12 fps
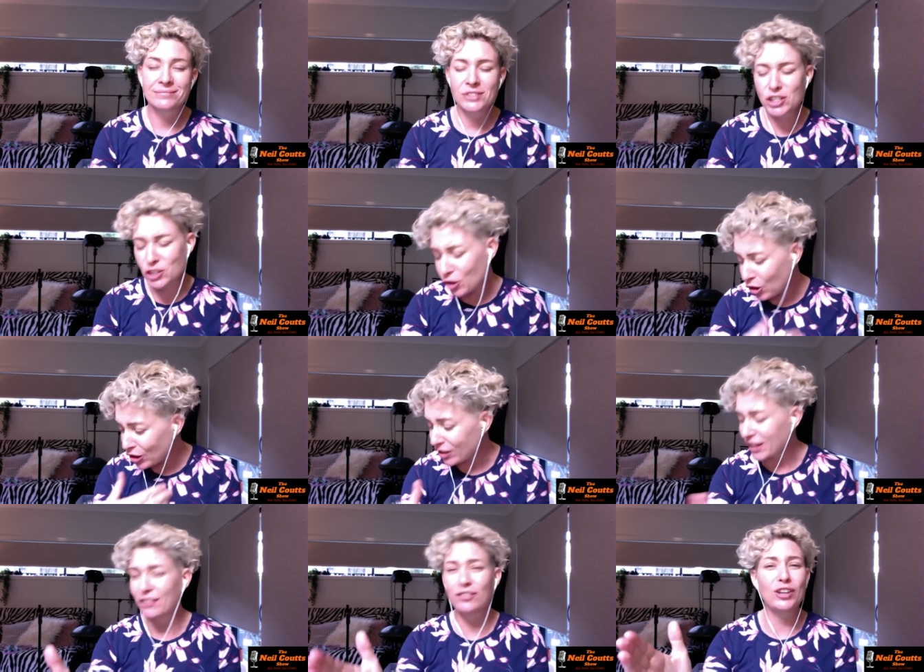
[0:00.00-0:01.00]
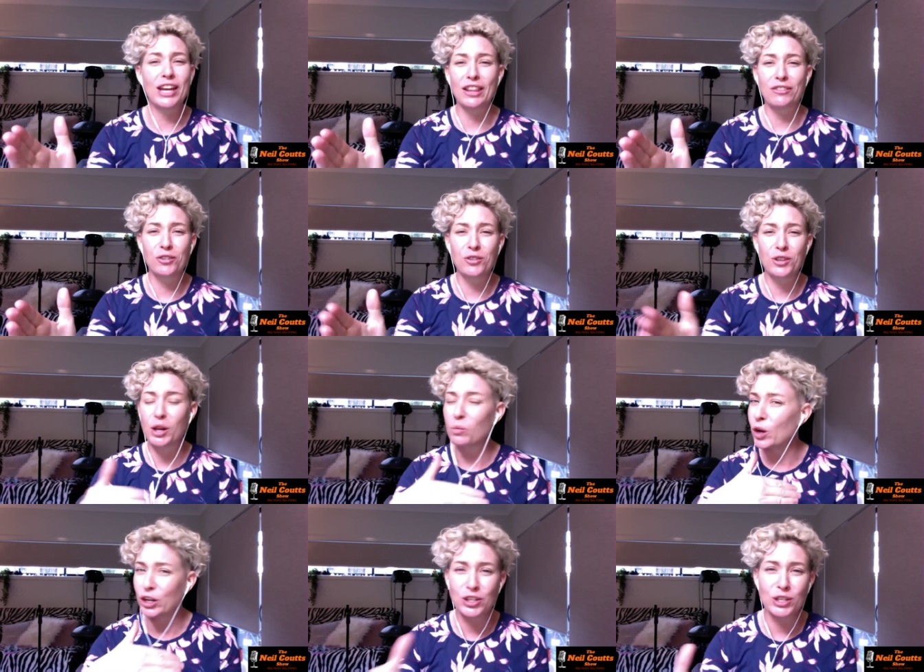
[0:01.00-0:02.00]
Sure, if you get through, they'll
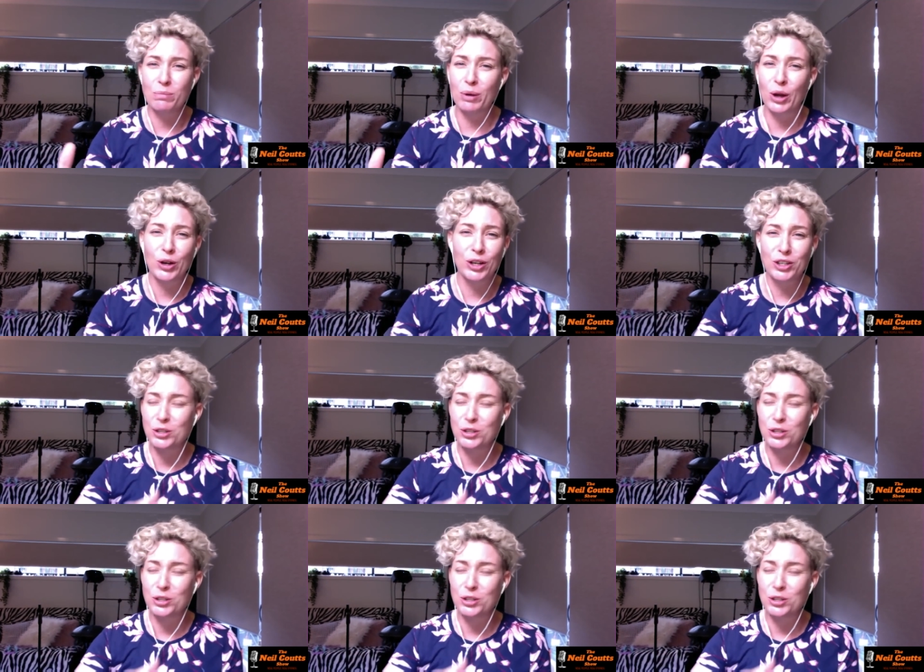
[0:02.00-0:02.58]
work you to the bone